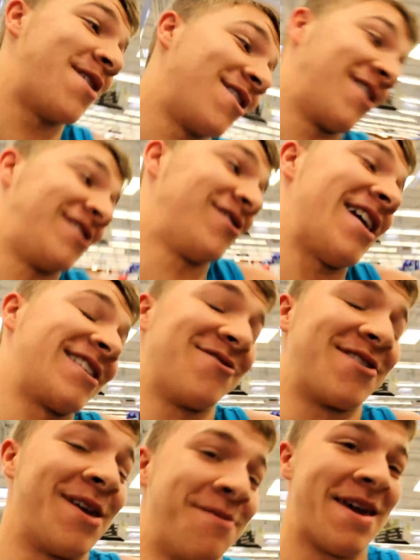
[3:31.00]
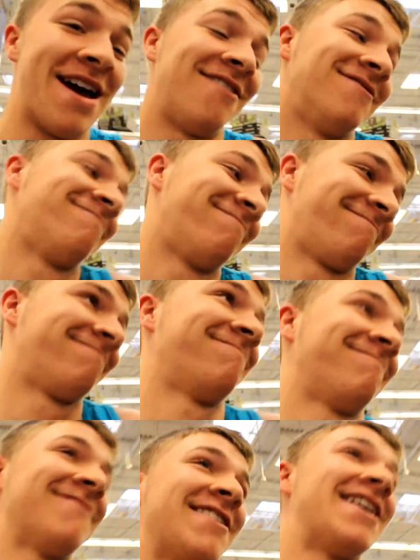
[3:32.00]
better, because you guys don't kick me out.
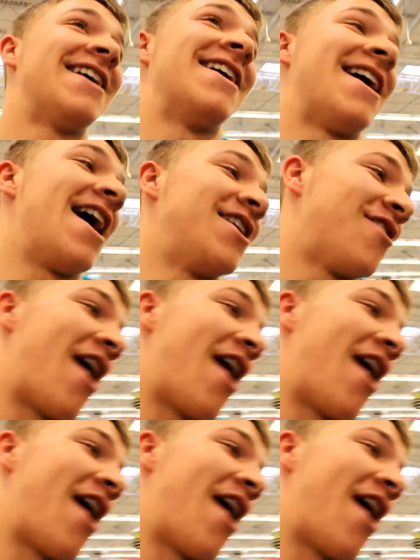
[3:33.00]
And